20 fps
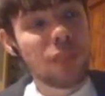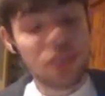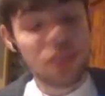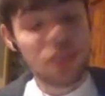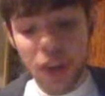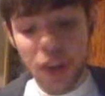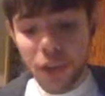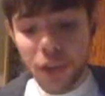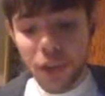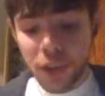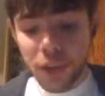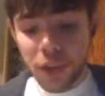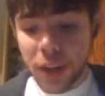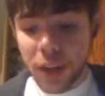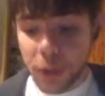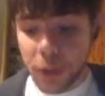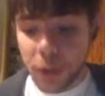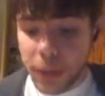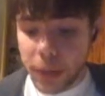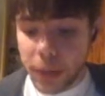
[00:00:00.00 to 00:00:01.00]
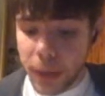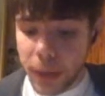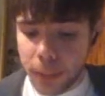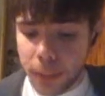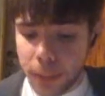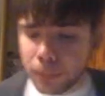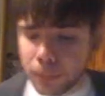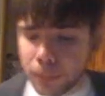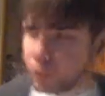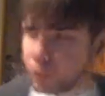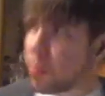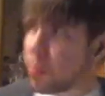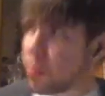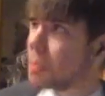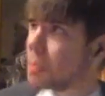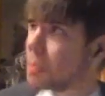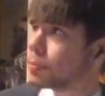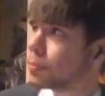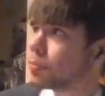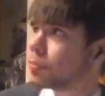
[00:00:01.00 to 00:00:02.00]
tough and leathery, but
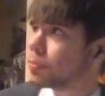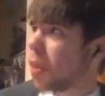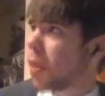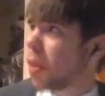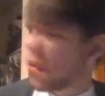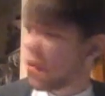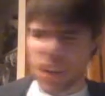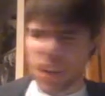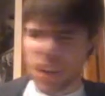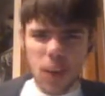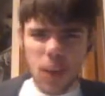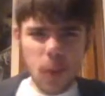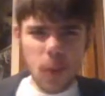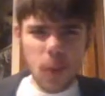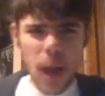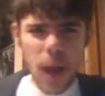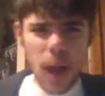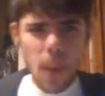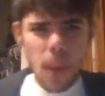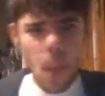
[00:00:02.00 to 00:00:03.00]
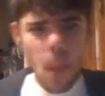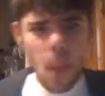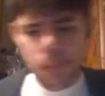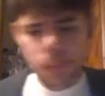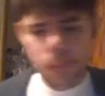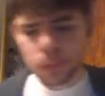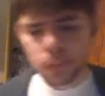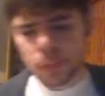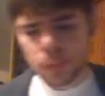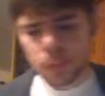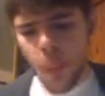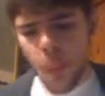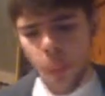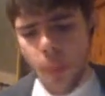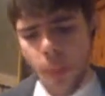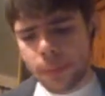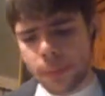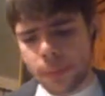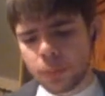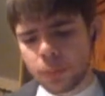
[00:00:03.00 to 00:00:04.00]
like in a good way.
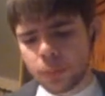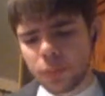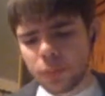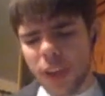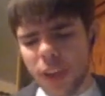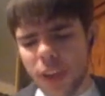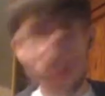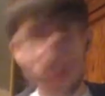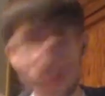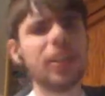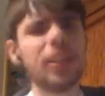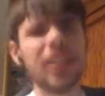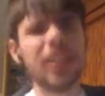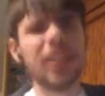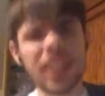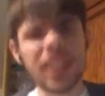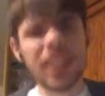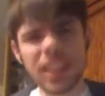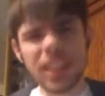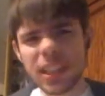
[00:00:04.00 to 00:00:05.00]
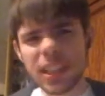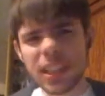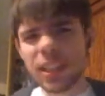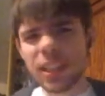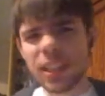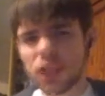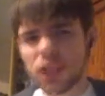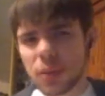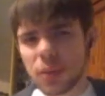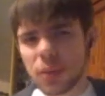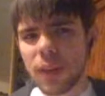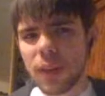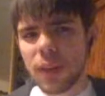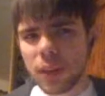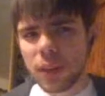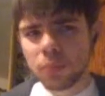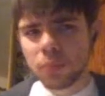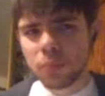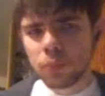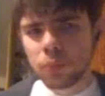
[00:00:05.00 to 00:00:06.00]
Like, like eating like an English
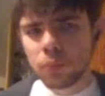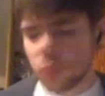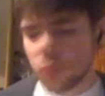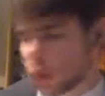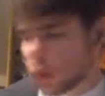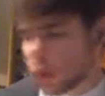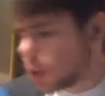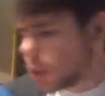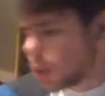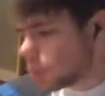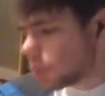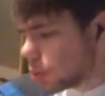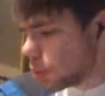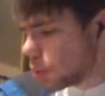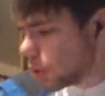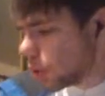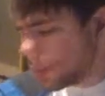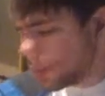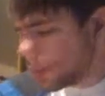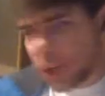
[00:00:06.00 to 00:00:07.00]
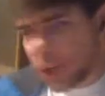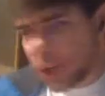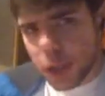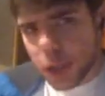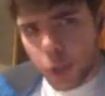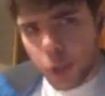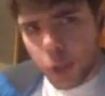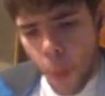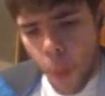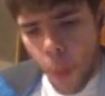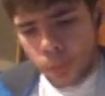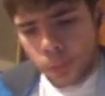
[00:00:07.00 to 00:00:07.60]
muffin like a really good bagel.